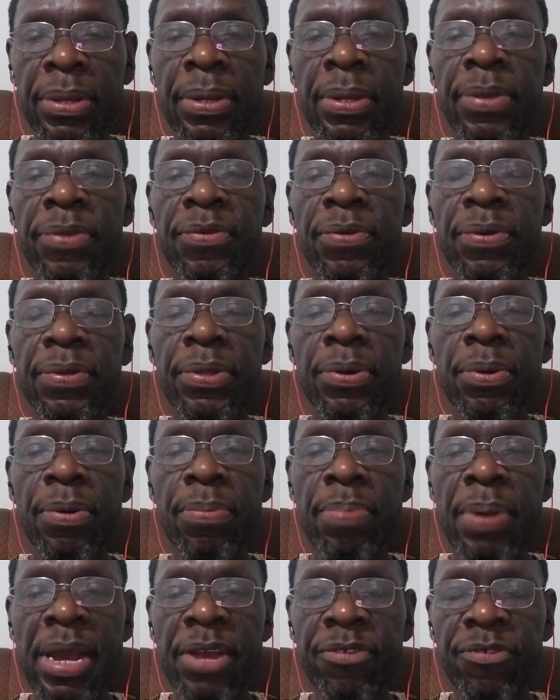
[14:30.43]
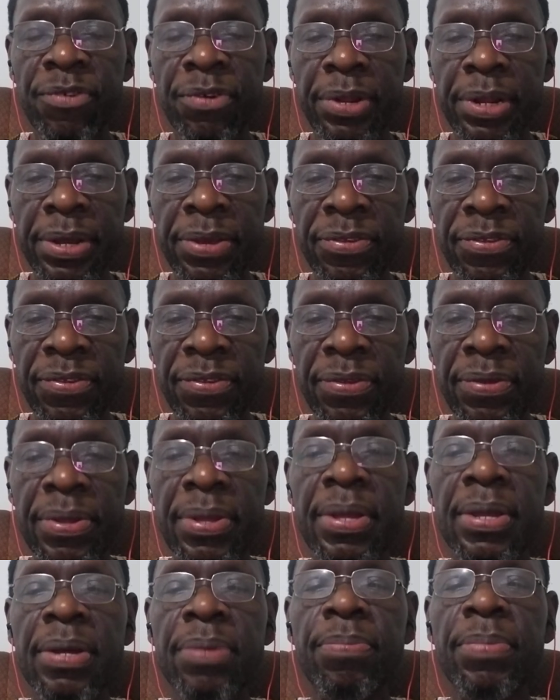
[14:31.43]
So they were pastoralists,
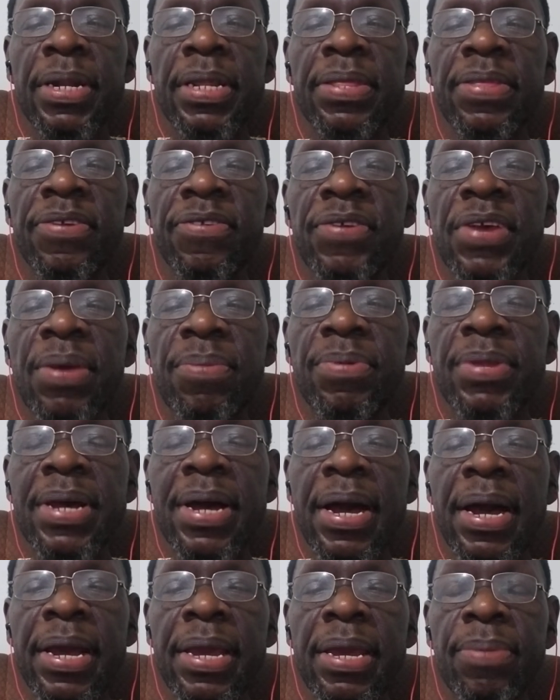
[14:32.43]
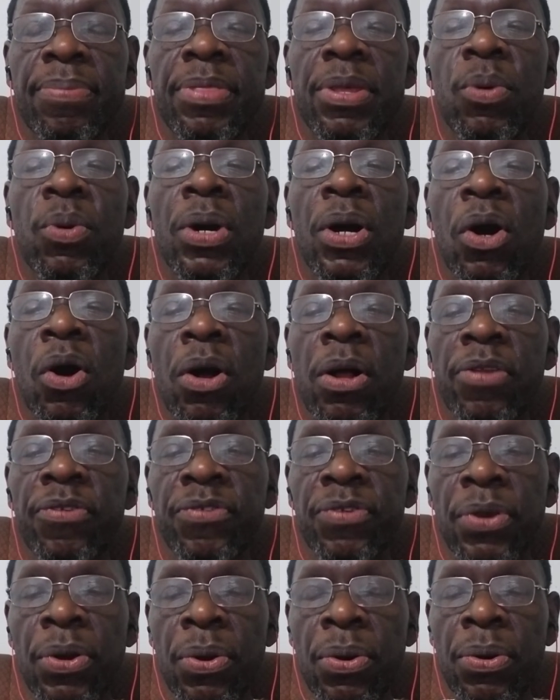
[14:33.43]
but at the same time, they were
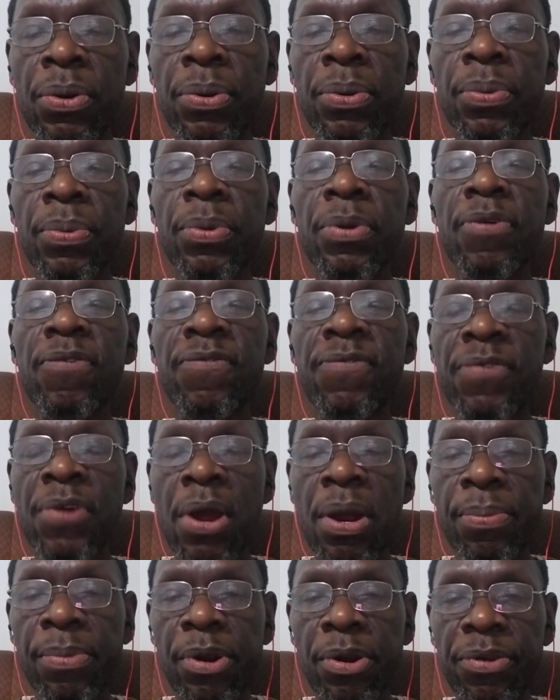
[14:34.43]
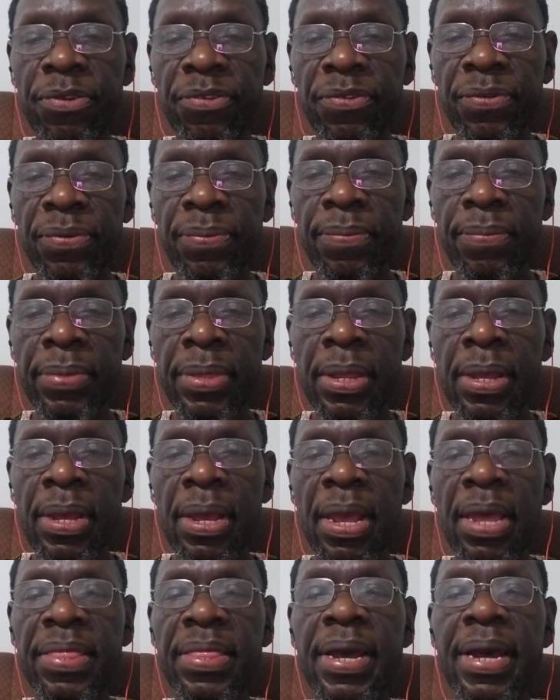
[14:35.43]
also farmers,
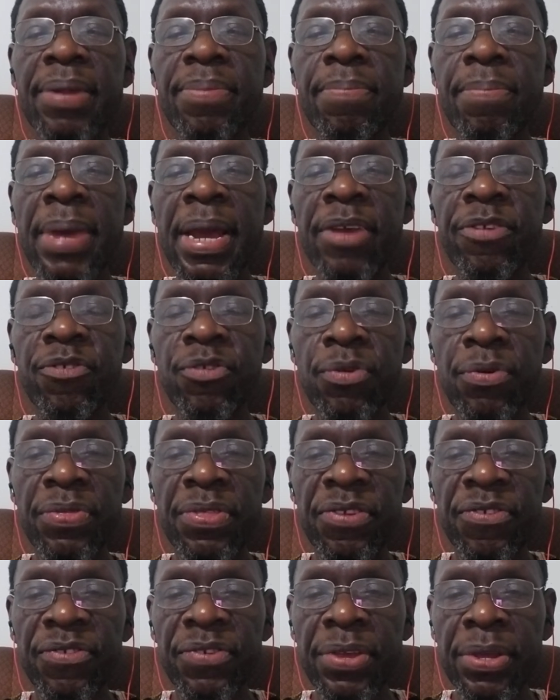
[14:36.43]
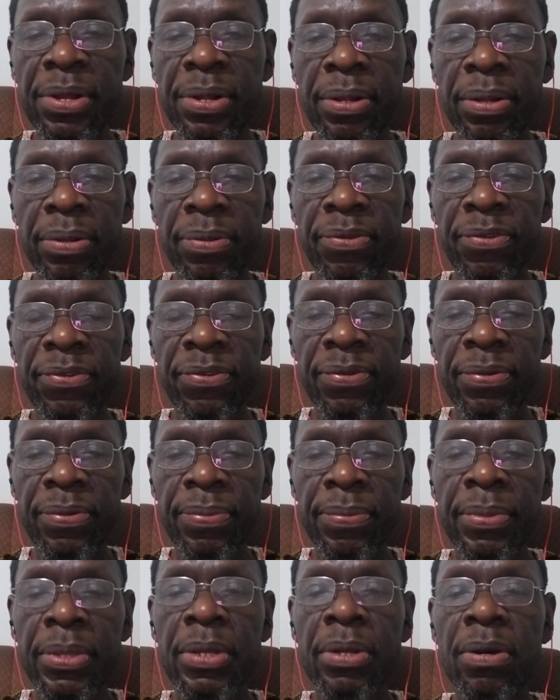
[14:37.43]
and that mastered the skills
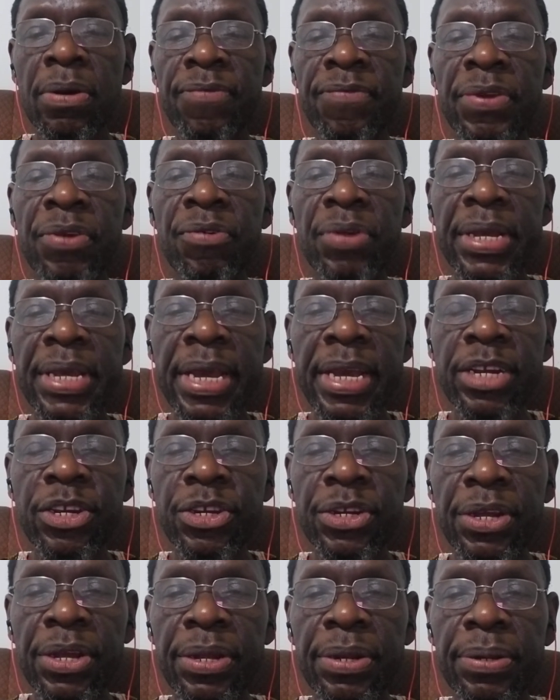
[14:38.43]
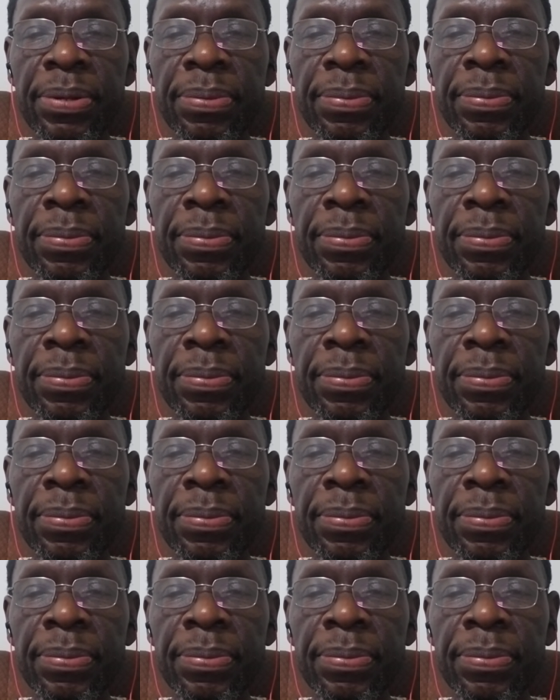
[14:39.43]
of irrigation.